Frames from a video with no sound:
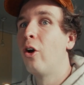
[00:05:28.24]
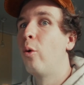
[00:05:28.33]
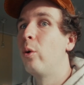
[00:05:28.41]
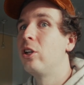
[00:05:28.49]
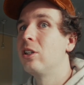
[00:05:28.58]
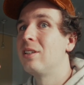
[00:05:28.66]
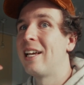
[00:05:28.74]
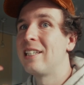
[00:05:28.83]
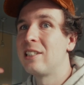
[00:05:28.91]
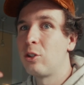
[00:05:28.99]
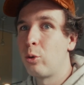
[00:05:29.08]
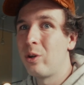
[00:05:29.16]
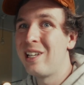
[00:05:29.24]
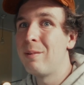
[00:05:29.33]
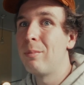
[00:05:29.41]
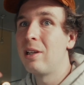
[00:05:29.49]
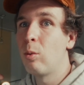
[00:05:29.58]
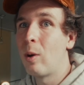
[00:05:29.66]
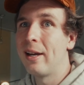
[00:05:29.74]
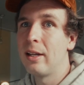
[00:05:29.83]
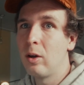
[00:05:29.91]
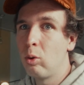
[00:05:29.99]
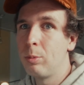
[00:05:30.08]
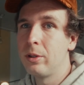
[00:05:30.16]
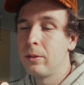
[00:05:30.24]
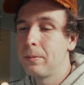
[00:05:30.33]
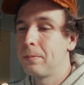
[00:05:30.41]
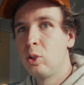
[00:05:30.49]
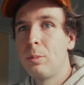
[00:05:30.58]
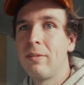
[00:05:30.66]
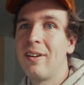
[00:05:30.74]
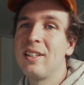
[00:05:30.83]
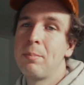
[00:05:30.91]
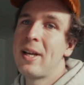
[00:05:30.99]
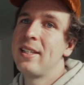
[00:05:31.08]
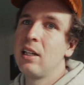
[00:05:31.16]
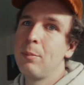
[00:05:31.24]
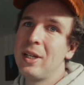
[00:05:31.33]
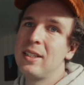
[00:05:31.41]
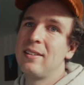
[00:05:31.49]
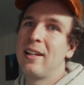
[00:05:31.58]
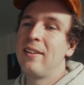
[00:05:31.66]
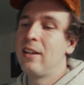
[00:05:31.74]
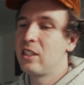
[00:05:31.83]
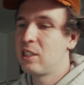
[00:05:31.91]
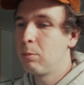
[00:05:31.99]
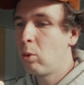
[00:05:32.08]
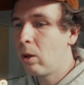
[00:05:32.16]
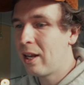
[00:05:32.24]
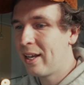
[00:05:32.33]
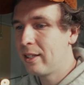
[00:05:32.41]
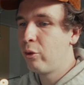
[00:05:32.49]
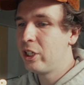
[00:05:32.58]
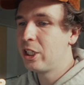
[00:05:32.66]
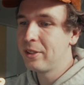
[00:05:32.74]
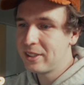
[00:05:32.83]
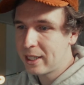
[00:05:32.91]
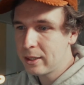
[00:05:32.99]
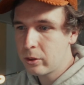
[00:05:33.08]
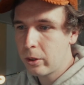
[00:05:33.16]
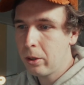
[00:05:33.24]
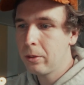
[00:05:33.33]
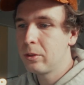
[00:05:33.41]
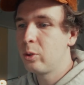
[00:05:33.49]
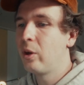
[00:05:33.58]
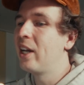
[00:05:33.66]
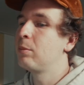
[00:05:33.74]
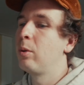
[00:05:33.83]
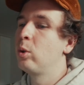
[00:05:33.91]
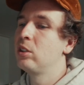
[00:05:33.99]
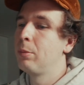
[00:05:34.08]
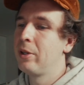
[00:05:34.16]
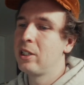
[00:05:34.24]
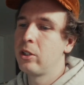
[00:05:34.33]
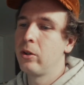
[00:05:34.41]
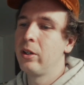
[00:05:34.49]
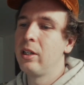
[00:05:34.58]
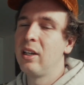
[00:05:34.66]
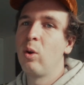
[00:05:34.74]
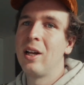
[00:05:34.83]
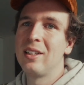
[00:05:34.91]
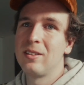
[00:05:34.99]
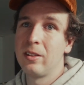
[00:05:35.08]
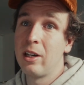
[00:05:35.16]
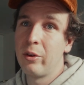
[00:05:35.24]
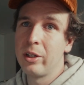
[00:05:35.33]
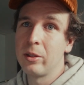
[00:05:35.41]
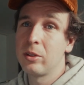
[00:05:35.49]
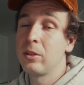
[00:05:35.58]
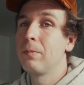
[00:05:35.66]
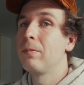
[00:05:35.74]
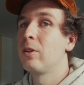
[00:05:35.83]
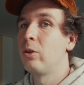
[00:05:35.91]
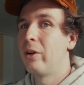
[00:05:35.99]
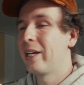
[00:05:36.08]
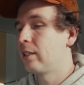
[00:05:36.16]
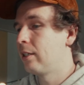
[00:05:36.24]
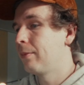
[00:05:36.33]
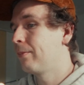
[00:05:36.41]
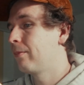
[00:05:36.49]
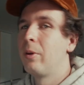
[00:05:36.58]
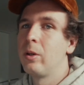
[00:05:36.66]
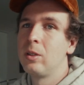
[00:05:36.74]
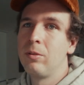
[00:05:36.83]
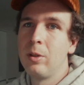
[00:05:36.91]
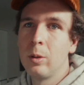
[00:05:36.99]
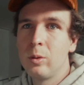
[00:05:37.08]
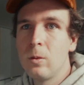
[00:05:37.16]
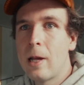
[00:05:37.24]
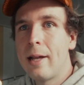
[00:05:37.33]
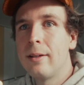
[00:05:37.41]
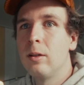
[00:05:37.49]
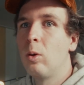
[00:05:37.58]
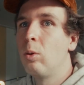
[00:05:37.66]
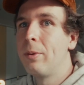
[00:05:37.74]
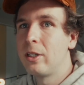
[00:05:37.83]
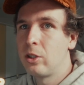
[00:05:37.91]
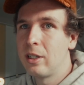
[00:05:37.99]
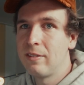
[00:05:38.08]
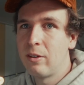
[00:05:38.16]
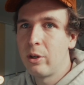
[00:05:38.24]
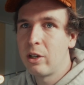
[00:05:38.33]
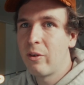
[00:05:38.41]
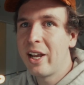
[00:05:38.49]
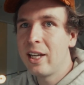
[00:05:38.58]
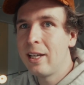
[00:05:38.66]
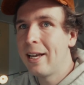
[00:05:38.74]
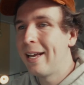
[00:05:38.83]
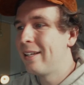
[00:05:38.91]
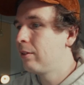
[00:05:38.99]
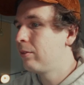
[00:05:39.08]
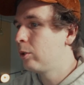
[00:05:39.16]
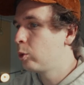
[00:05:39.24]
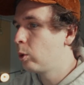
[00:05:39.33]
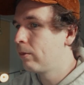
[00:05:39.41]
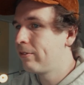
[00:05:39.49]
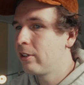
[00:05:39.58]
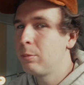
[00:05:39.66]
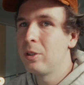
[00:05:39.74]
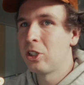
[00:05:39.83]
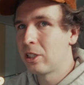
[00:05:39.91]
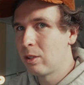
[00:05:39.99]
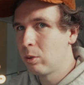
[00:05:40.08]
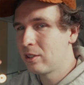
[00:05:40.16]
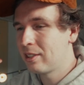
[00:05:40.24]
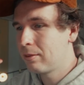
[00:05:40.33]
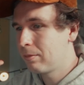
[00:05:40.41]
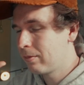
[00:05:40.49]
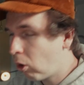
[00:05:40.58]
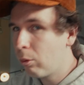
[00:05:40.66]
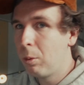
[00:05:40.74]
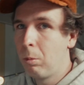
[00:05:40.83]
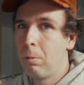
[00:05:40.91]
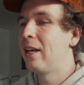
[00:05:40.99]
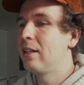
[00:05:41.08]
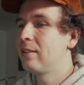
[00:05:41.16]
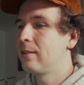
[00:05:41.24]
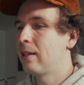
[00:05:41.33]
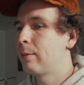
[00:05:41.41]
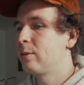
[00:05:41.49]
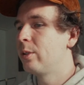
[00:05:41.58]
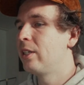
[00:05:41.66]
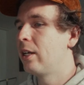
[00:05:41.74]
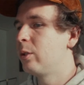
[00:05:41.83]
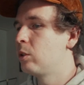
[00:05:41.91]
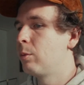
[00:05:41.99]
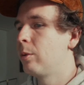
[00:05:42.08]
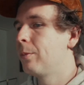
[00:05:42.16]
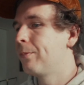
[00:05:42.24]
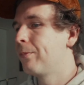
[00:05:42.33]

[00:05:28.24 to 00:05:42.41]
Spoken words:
which is extremely wide open. Super fast basically means that there's more light reaching the sensor to expose the picture in low light scenarios correctly. Because if you don't do that, the whole picture gets very grainy, and if you shoot on film, it just looks horrible and it's absolutely unusable.